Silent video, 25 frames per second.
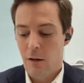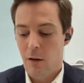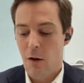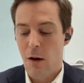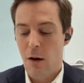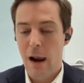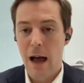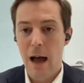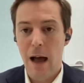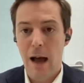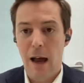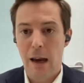
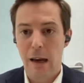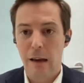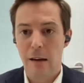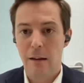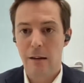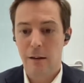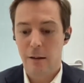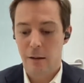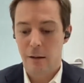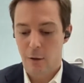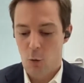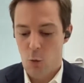
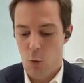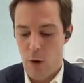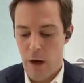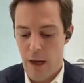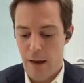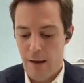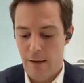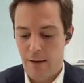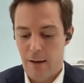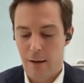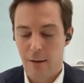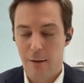aligned
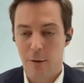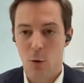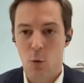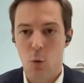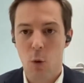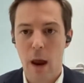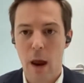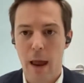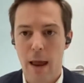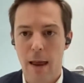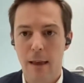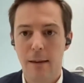with the
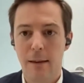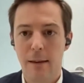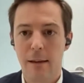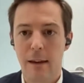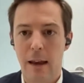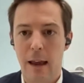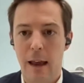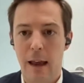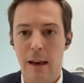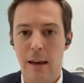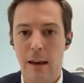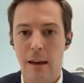West
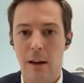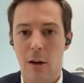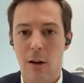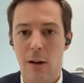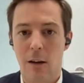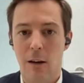and